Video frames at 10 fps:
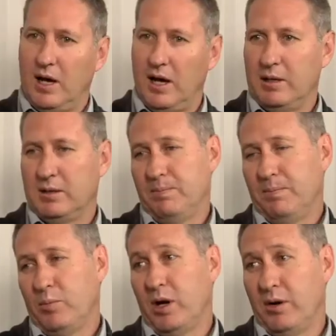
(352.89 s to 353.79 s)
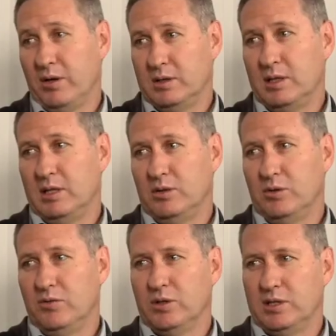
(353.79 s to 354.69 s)
high priority
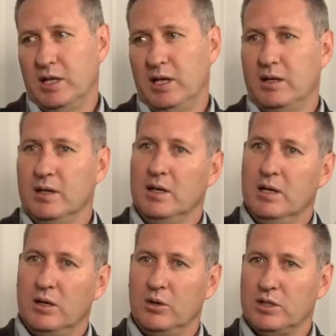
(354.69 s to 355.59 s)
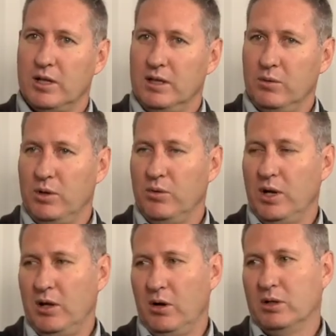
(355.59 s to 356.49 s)
issue for S A D C, because I think we
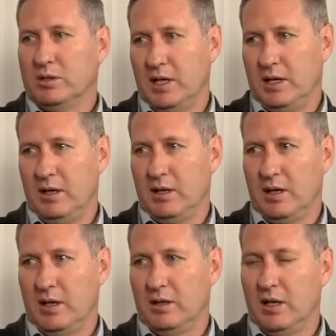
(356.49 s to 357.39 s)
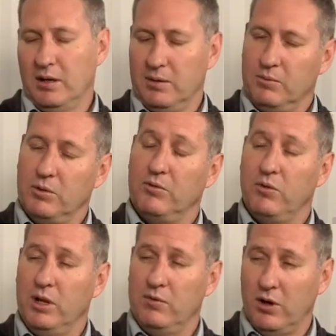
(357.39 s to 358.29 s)
really aren't taking account, uh,
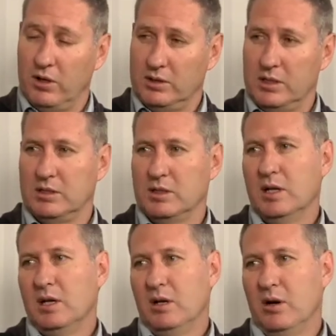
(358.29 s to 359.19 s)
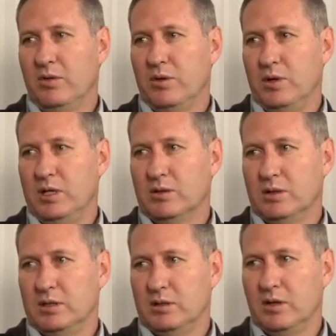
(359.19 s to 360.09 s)
full advantage of the regional
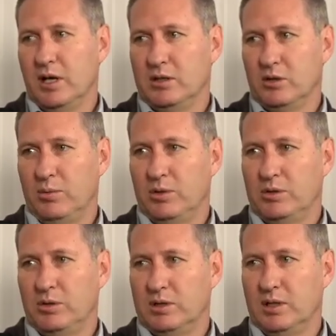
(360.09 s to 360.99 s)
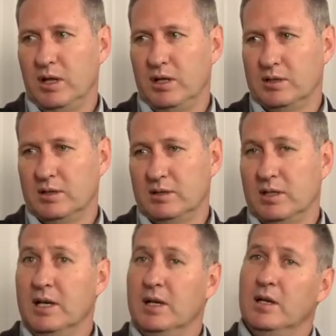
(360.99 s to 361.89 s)
integration opportunity that exists.
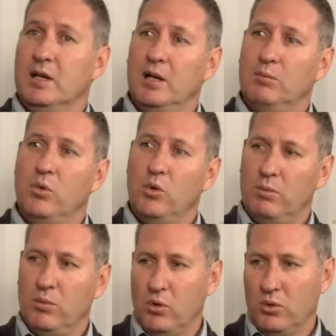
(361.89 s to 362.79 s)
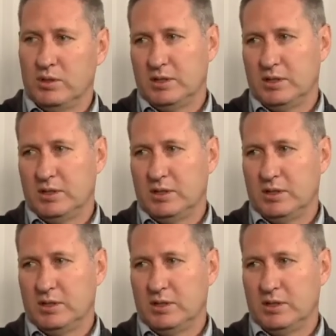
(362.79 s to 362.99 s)
And more and more